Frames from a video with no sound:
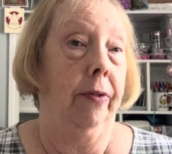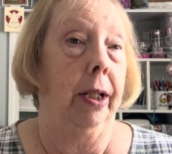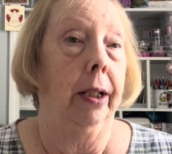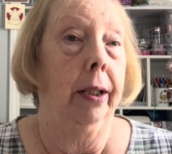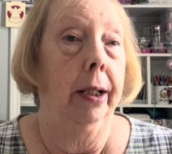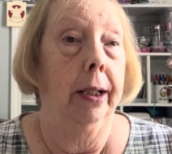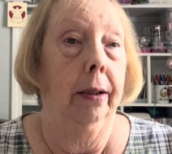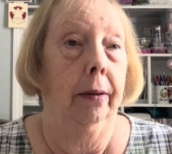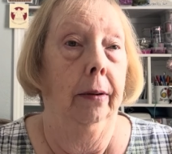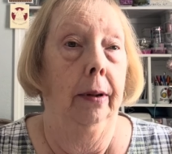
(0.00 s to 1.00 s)
anything
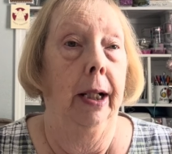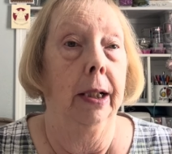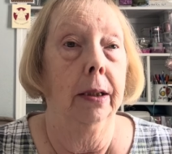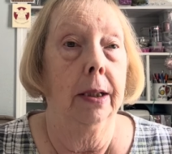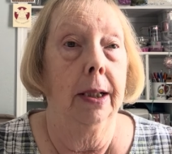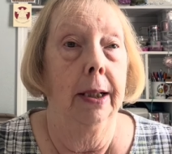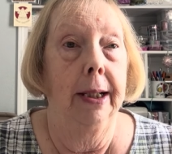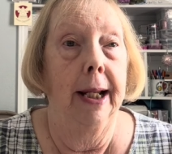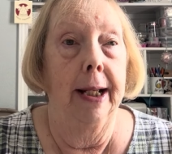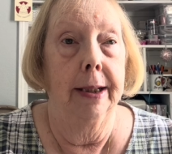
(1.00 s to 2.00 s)
else
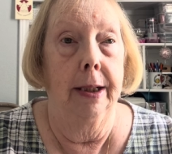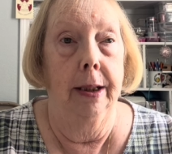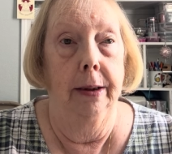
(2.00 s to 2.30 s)
yet.